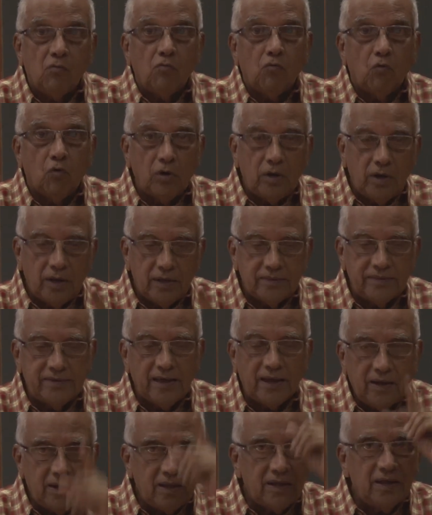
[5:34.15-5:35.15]
Only
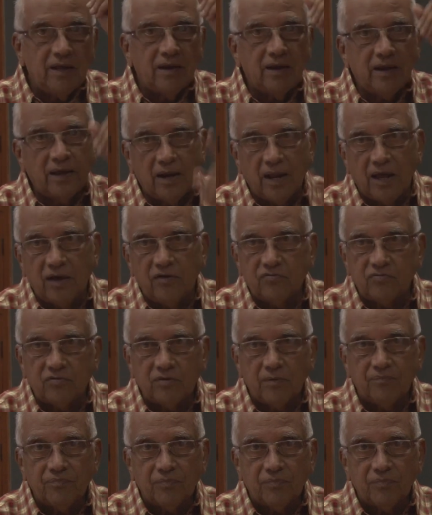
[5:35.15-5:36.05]
then he realized